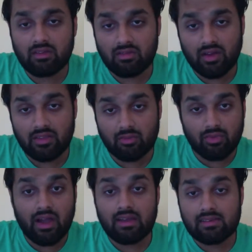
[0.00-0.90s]
You got the
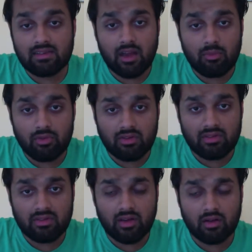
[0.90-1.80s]
rise time you can
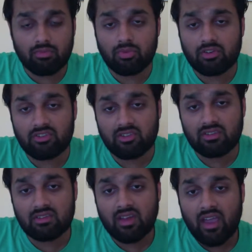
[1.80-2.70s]
set up, which
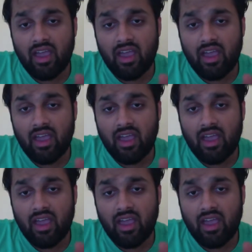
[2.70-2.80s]
is